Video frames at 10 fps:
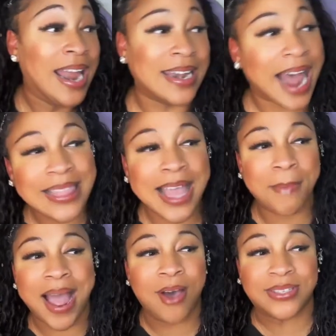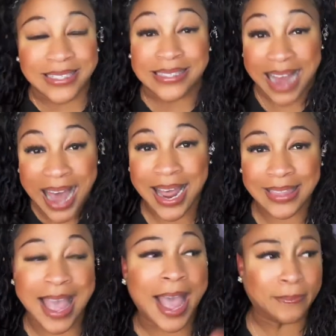Not that my house is not
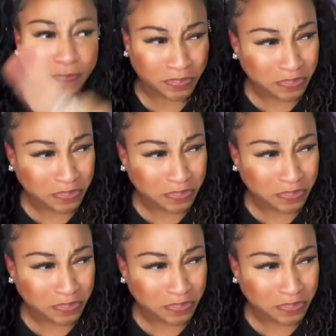like that.